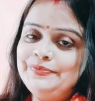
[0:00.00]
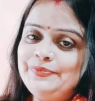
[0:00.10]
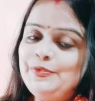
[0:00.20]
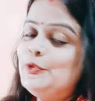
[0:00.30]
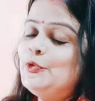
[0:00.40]

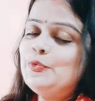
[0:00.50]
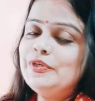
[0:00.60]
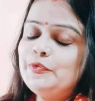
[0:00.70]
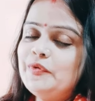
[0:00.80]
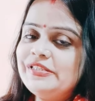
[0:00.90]
No
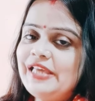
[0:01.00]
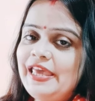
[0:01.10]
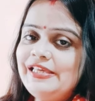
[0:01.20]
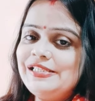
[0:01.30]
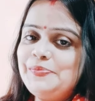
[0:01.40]
one was
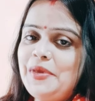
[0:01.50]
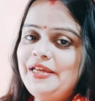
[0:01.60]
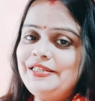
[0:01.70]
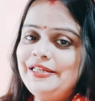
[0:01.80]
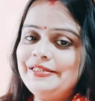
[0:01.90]

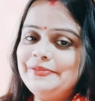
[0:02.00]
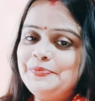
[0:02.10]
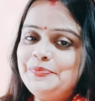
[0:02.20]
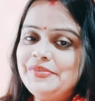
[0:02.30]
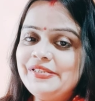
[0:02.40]
expected
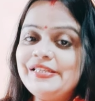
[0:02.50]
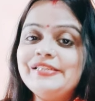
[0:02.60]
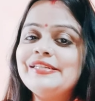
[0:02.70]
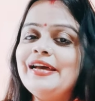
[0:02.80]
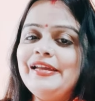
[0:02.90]

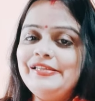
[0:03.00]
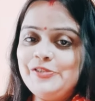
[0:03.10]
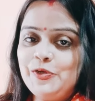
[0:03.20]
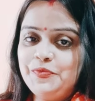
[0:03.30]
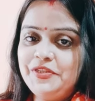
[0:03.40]
such kinds
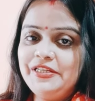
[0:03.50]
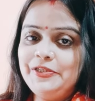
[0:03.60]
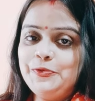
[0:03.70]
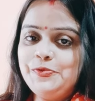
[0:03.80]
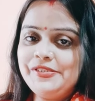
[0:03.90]
of the
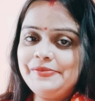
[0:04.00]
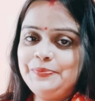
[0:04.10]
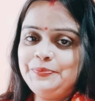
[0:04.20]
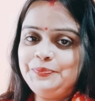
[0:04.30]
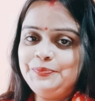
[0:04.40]
news.
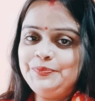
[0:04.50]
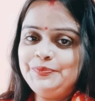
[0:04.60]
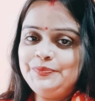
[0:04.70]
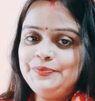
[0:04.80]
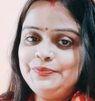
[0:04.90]

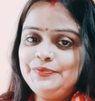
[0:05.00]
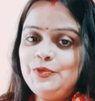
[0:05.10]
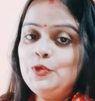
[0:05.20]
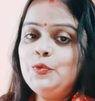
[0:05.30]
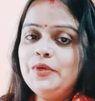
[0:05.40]

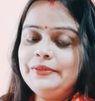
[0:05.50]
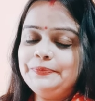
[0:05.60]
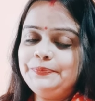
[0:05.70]
No one.